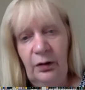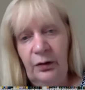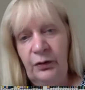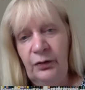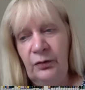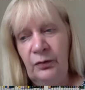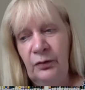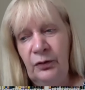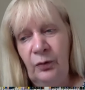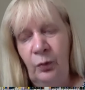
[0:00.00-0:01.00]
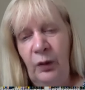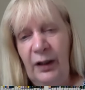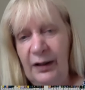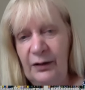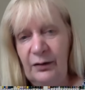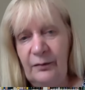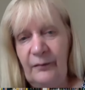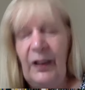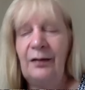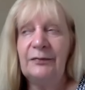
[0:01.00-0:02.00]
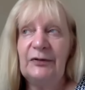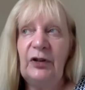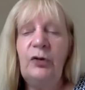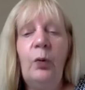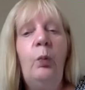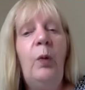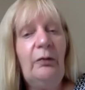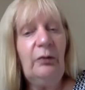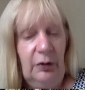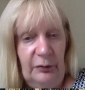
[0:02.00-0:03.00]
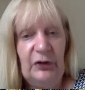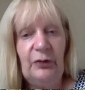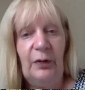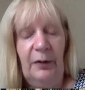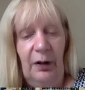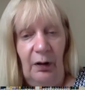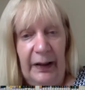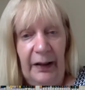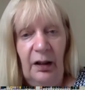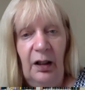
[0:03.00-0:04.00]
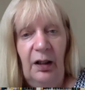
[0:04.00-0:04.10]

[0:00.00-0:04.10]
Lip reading: You're welcome to apply